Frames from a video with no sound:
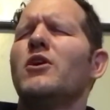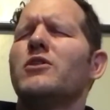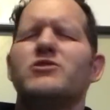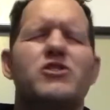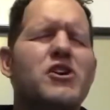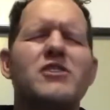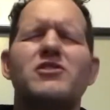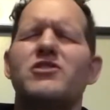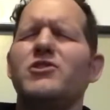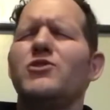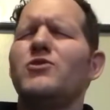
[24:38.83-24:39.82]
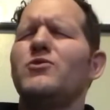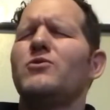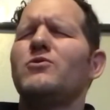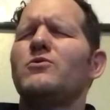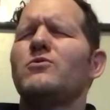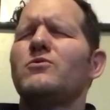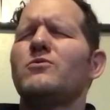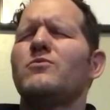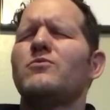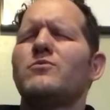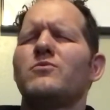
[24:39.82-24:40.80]
Just you,
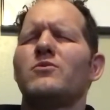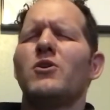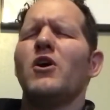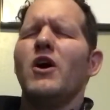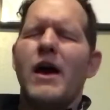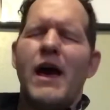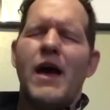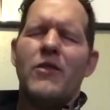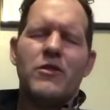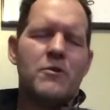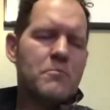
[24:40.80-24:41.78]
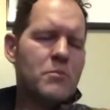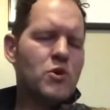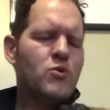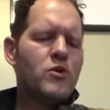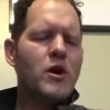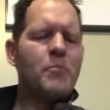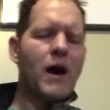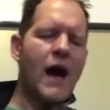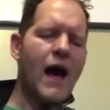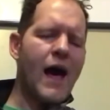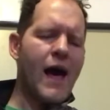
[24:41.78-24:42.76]
and the moon up
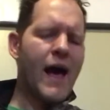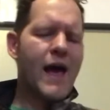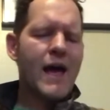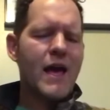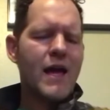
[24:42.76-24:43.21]
high